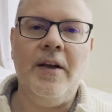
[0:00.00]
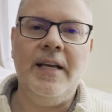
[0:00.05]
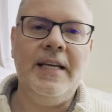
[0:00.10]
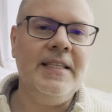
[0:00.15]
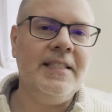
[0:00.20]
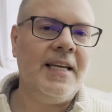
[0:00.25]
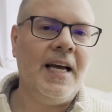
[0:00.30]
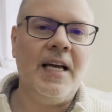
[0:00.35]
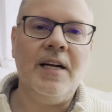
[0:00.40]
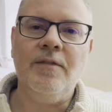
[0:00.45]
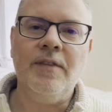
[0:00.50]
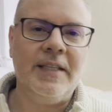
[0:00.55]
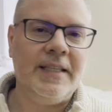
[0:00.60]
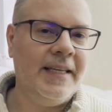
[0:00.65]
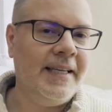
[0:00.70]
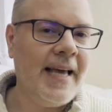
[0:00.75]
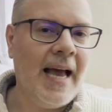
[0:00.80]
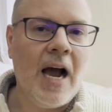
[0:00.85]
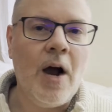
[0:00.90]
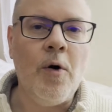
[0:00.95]
he's kind of like a
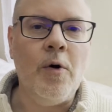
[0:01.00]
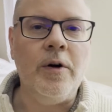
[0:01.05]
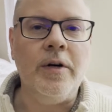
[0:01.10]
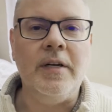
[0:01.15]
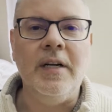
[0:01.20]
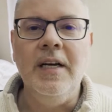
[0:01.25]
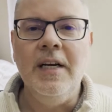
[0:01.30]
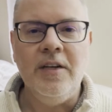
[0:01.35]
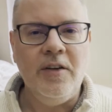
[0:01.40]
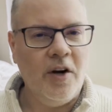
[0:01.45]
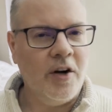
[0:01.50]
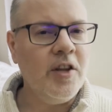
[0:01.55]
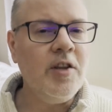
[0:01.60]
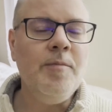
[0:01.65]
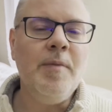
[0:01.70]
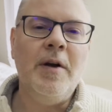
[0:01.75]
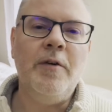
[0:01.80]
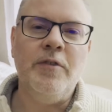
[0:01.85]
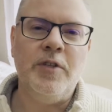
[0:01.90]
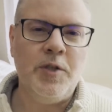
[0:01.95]
coward. None of the
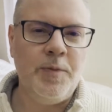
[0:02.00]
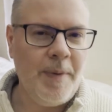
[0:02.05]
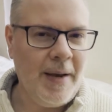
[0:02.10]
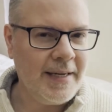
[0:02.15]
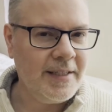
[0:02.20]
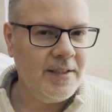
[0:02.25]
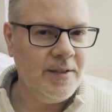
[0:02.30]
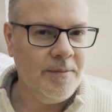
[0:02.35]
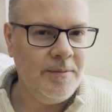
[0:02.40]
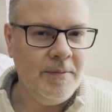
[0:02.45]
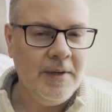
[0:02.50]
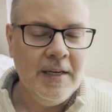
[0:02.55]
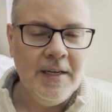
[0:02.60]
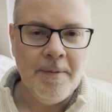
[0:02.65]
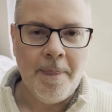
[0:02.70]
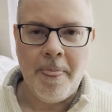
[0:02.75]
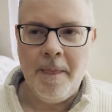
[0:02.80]
men respect him.